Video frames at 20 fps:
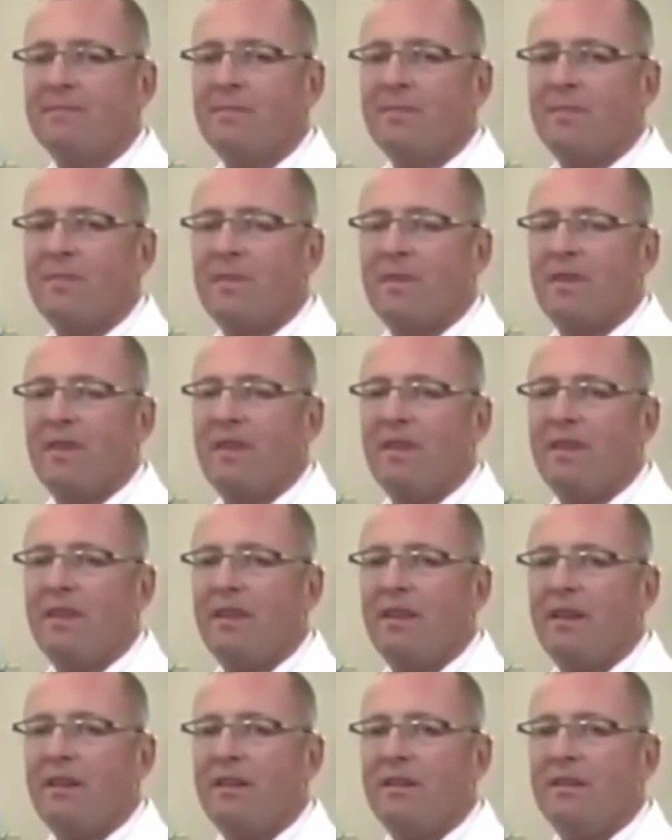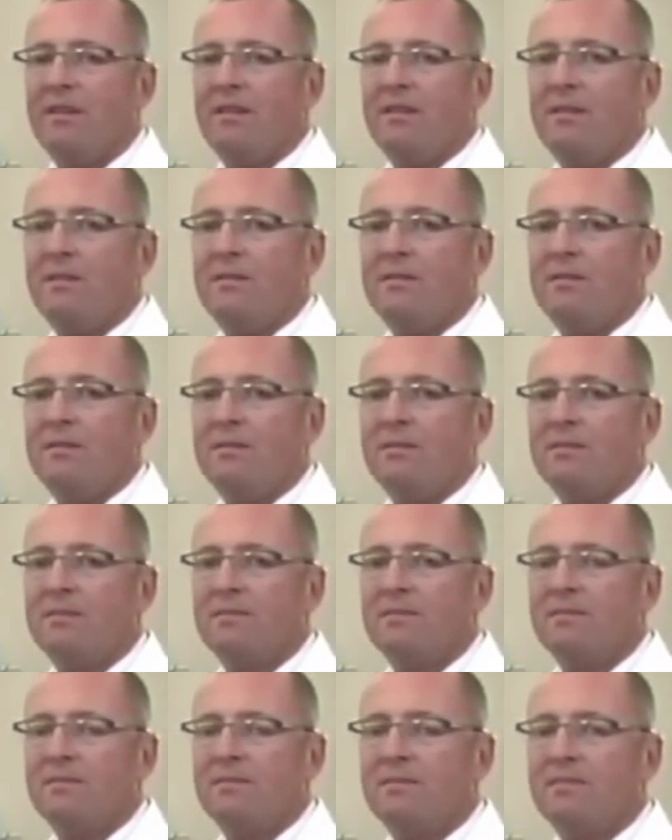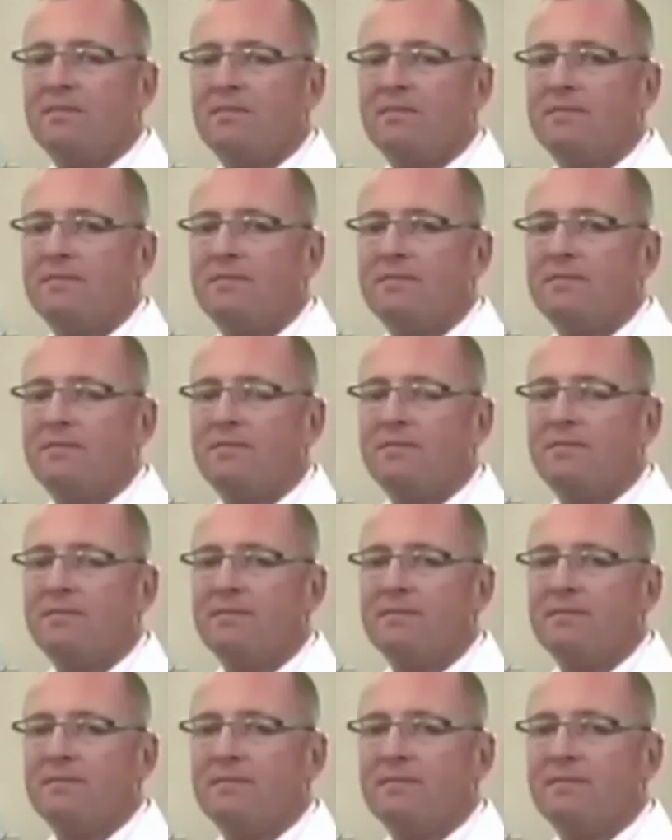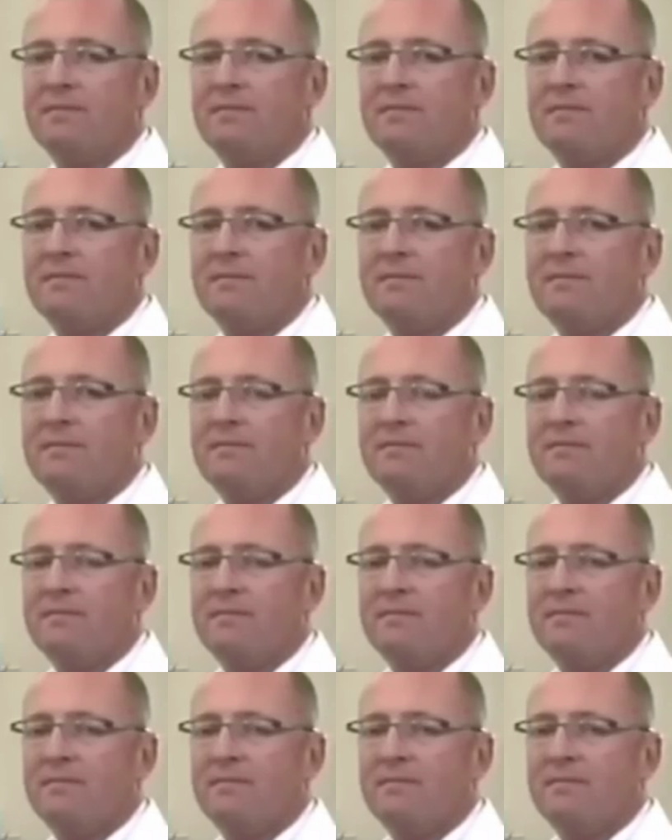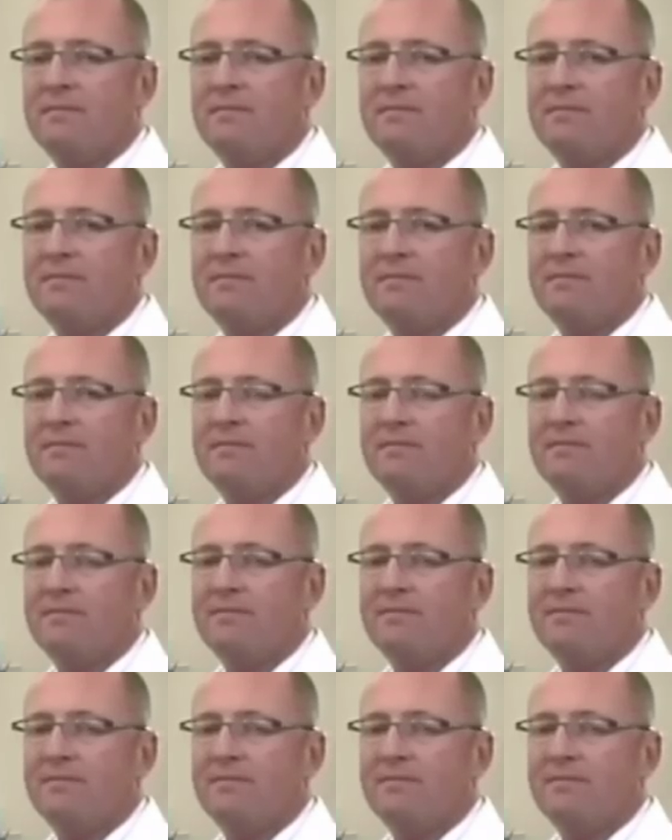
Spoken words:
This person isn't speaking.